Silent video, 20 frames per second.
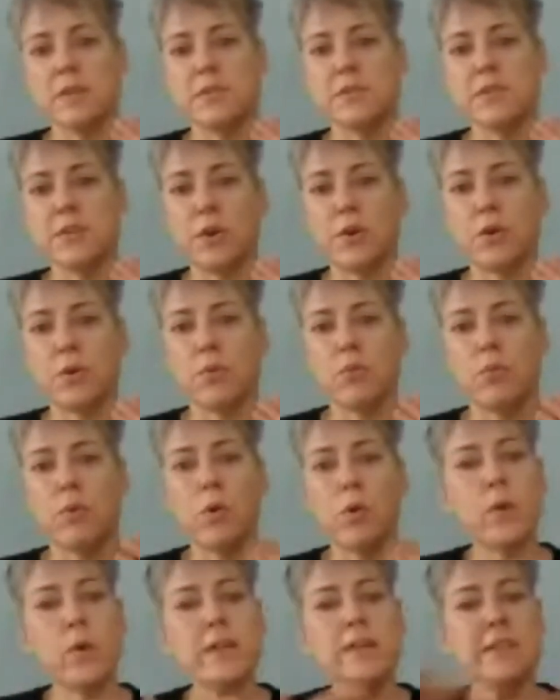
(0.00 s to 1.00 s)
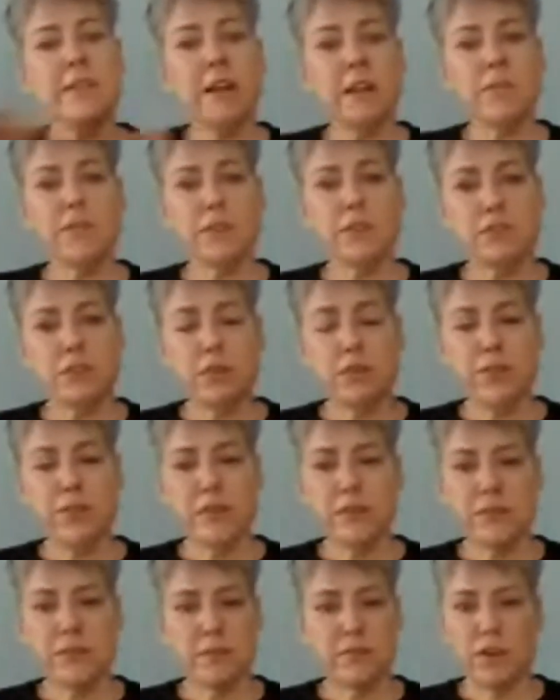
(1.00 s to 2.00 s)
So what we see on the
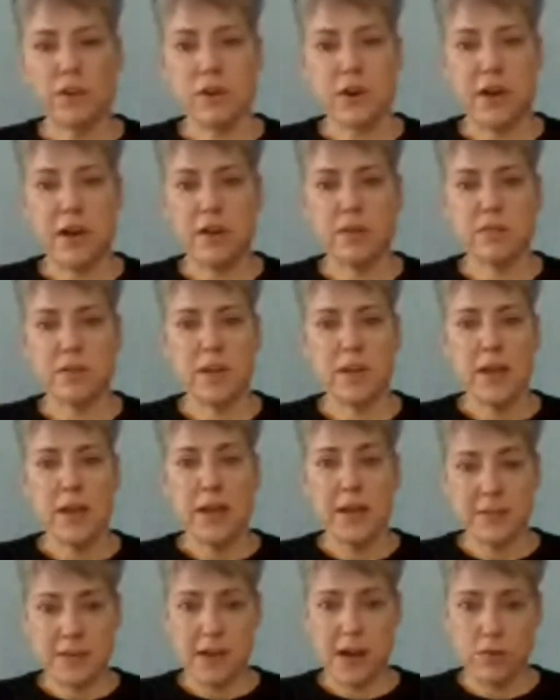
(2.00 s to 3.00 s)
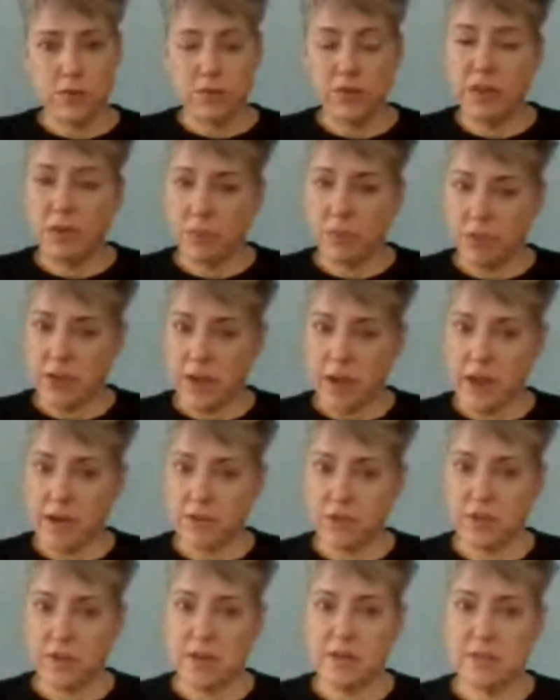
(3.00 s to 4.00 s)
surface of the ground is not really where the
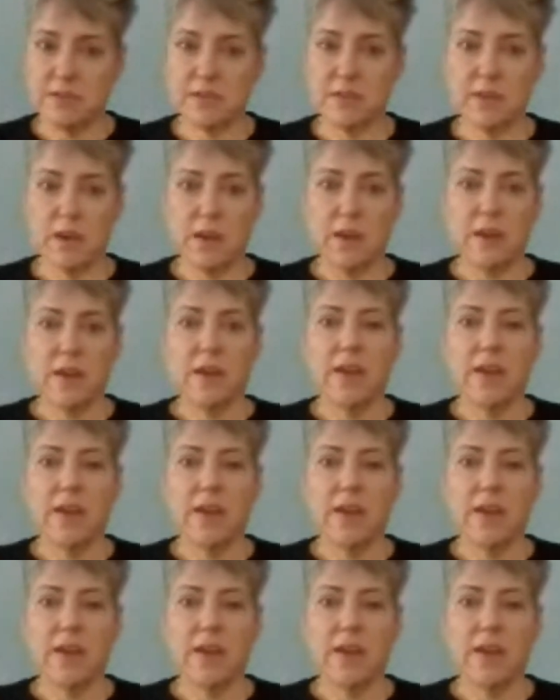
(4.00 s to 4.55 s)
action is.